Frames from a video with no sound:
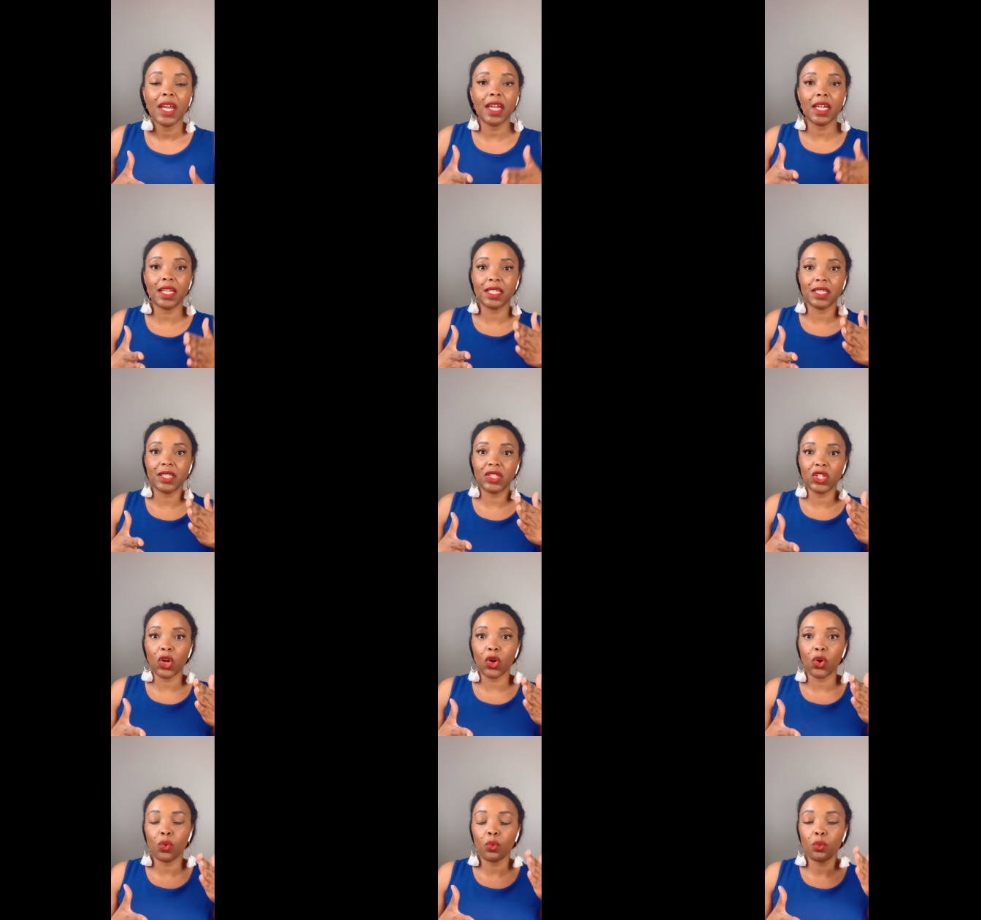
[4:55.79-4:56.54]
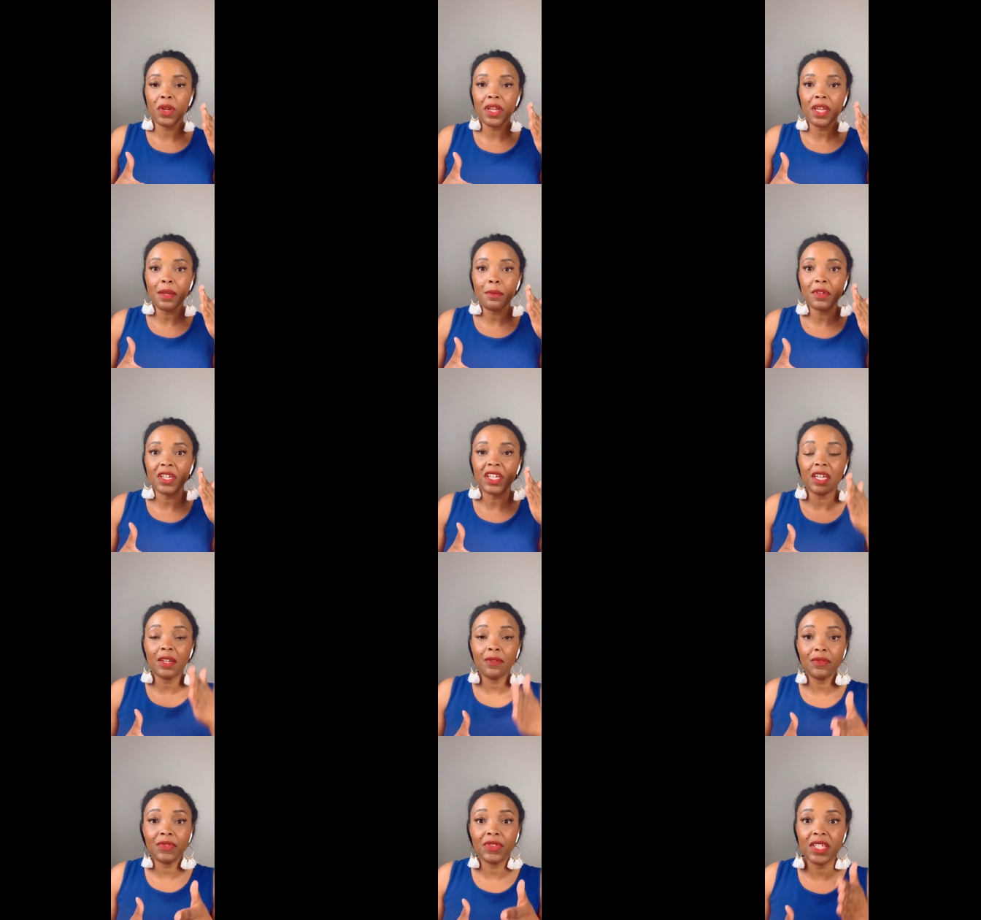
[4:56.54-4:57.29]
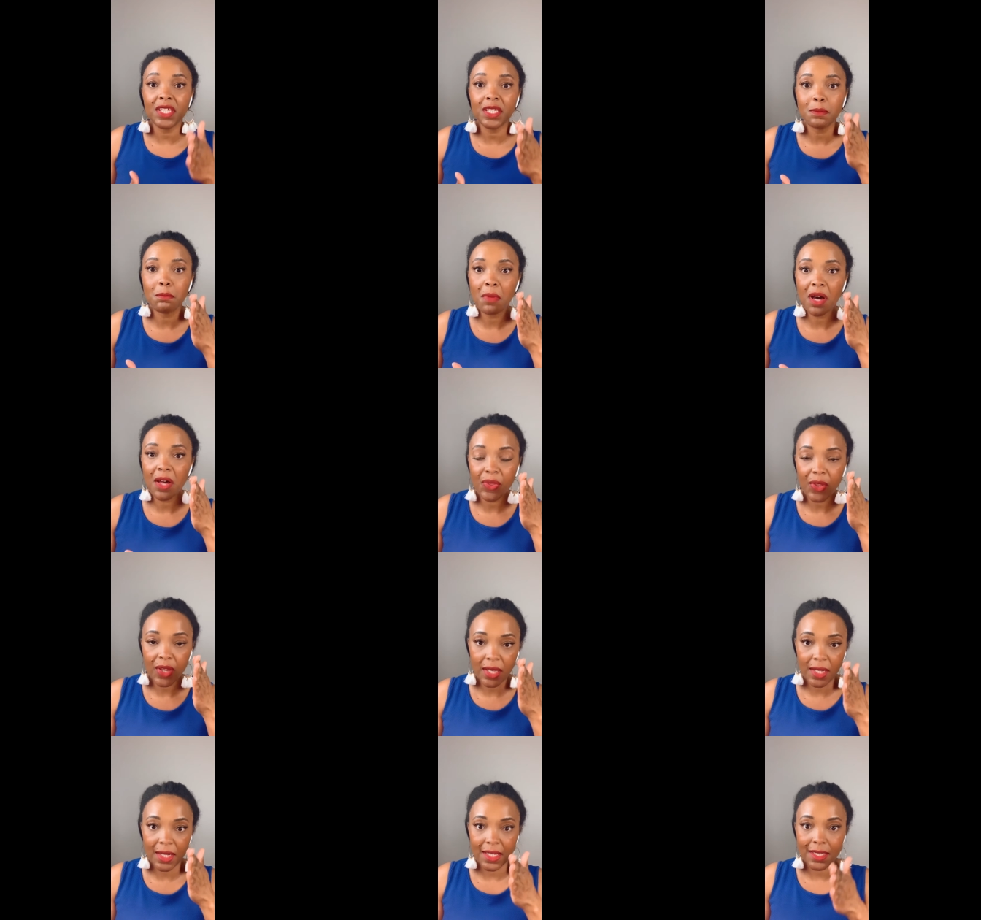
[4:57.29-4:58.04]
And so we give this
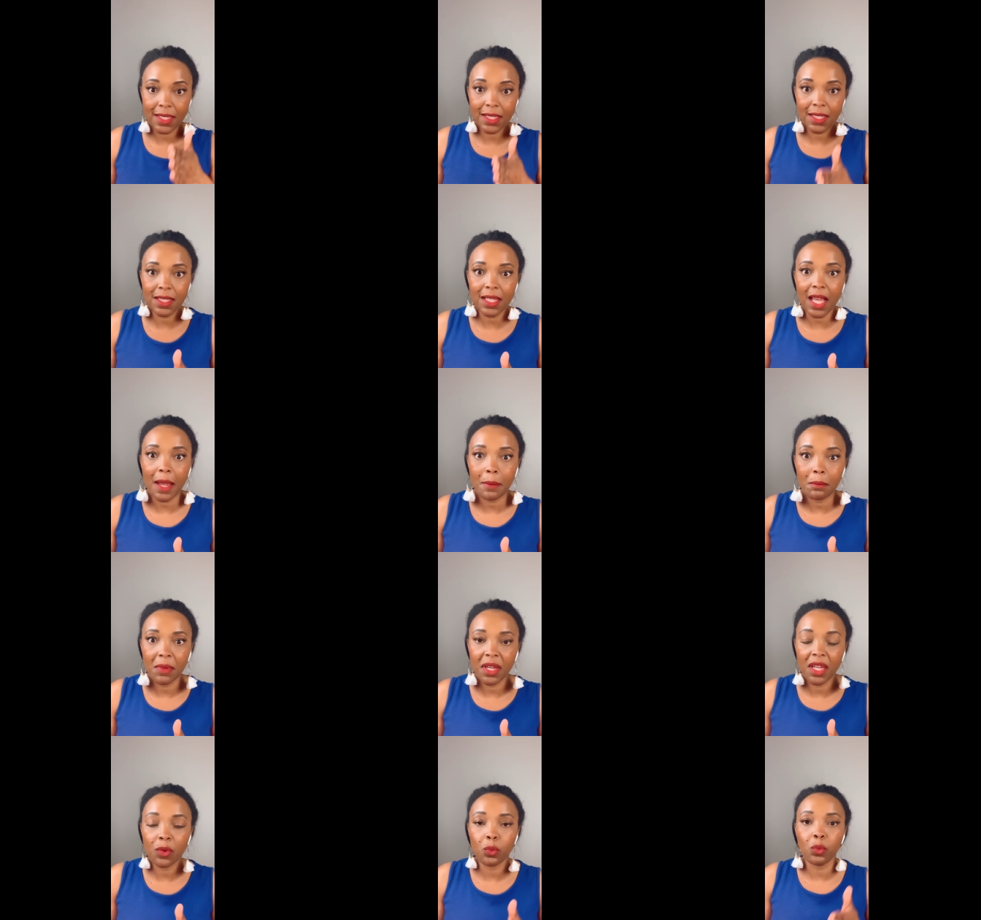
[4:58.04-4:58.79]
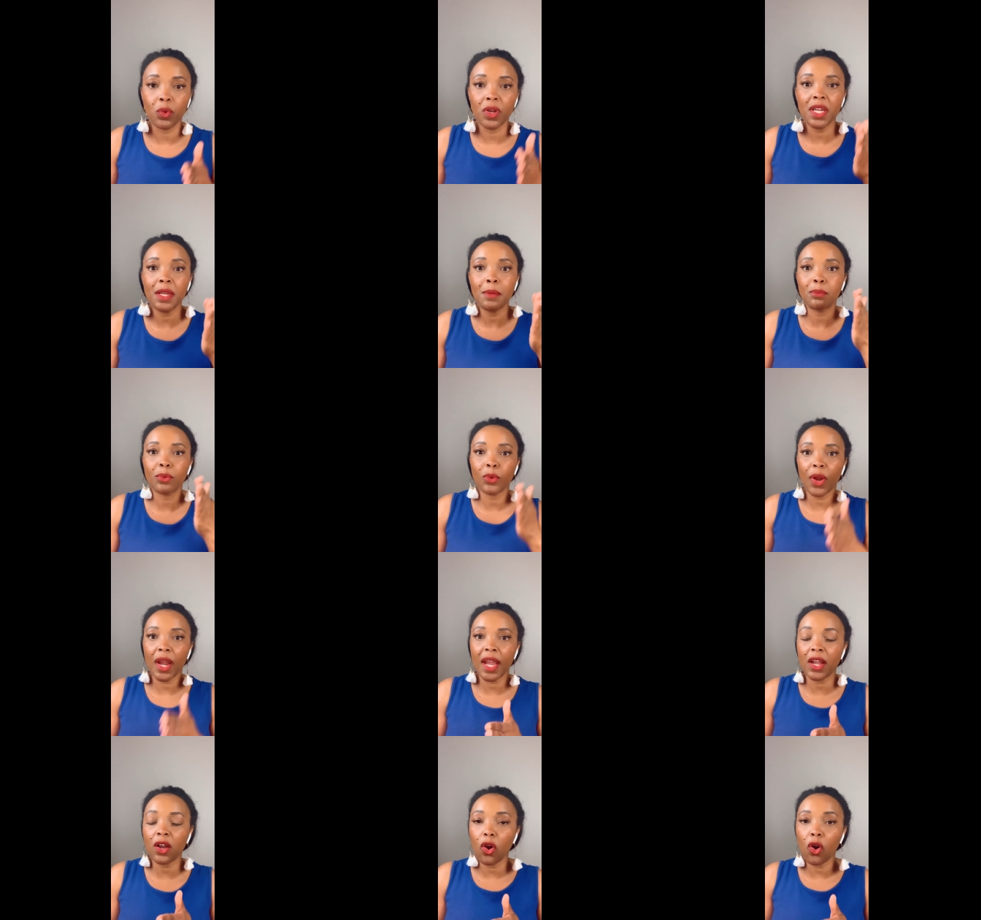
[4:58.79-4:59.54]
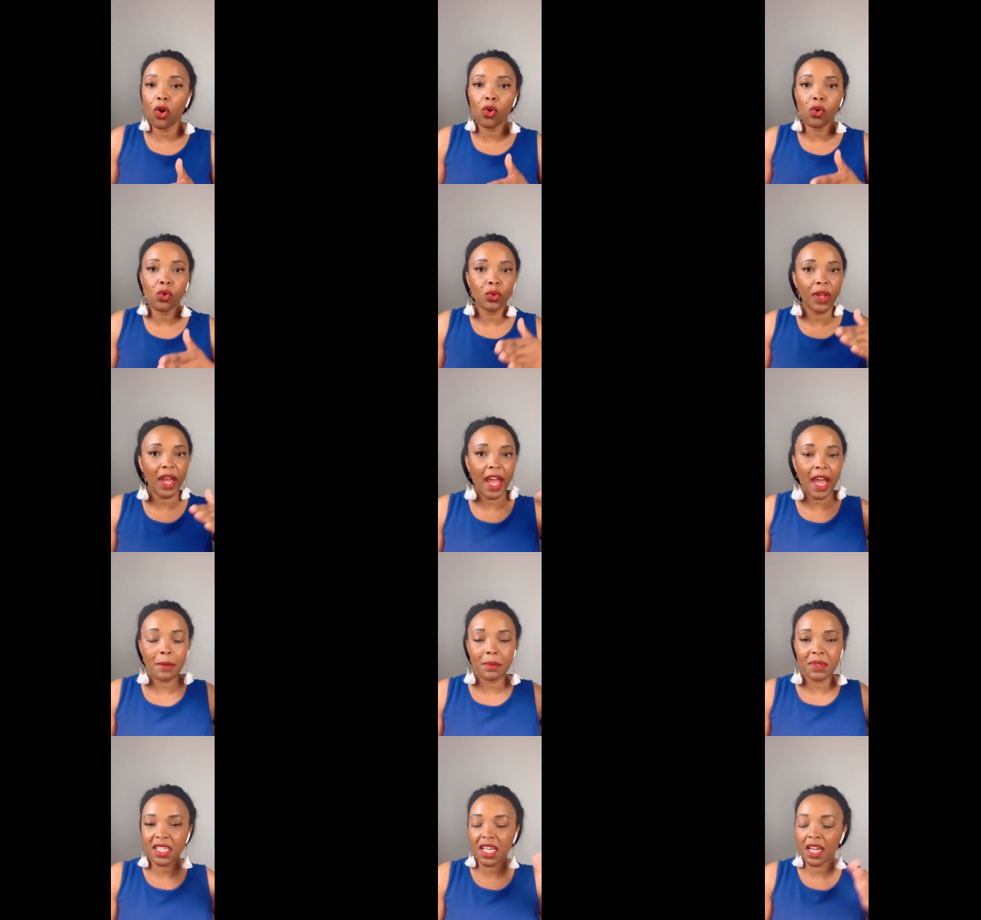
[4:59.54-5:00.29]
month an assignment. We break old
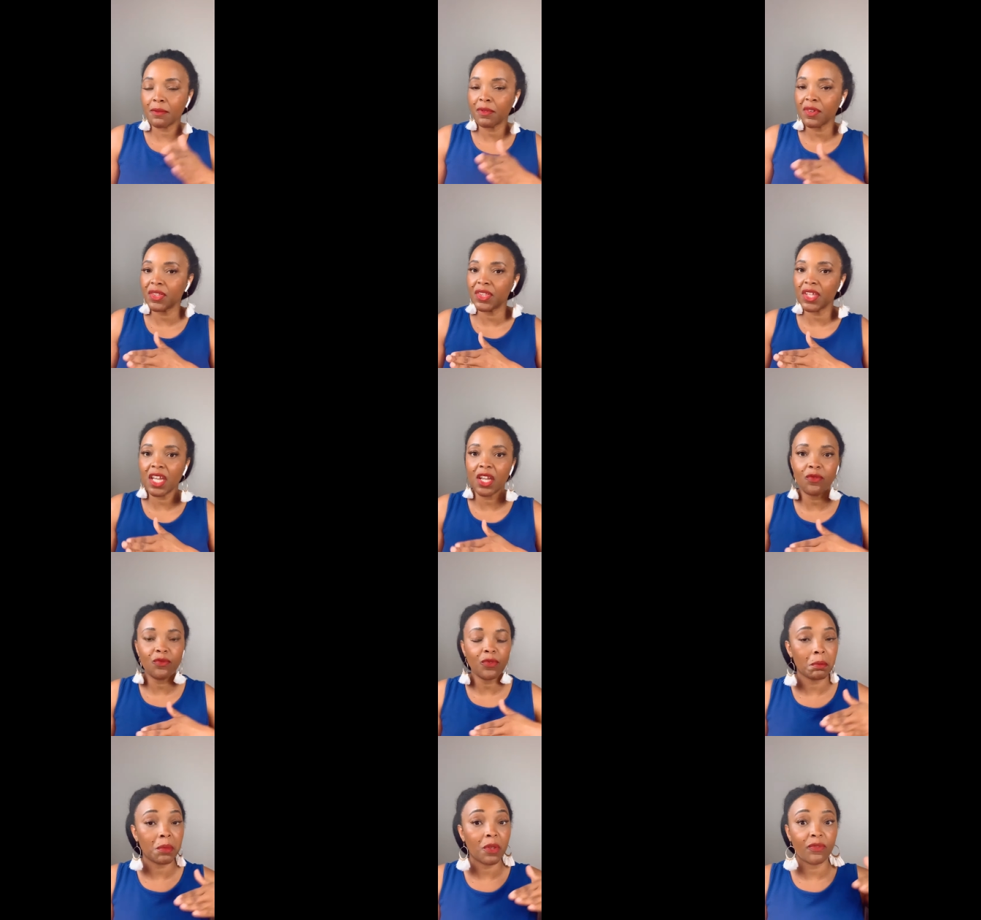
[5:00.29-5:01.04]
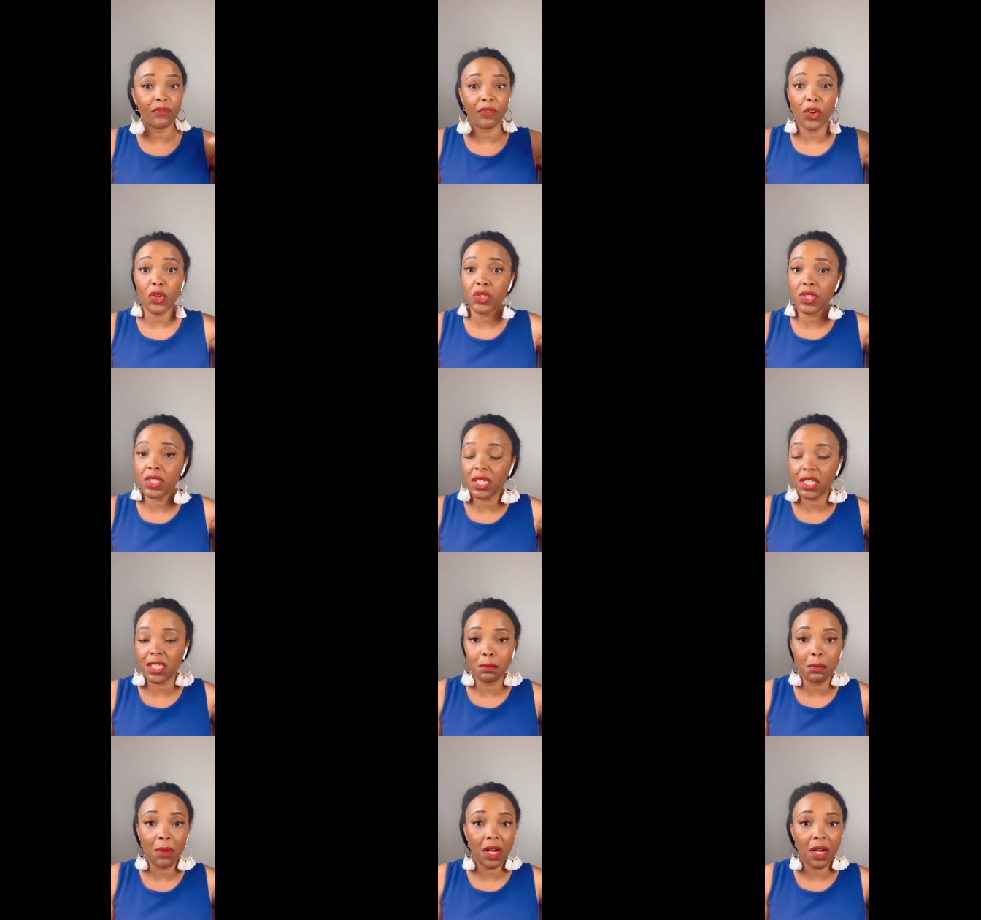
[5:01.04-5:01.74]
habits. Everything from the first 6